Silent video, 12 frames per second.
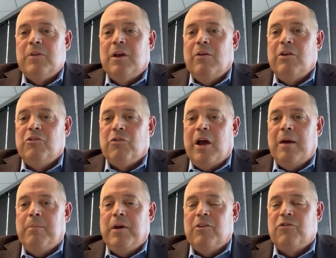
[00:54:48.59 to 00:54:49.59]
these are
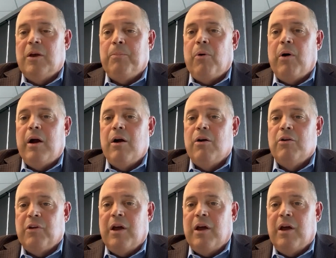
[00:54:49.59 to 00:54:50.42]
A, B, and C players.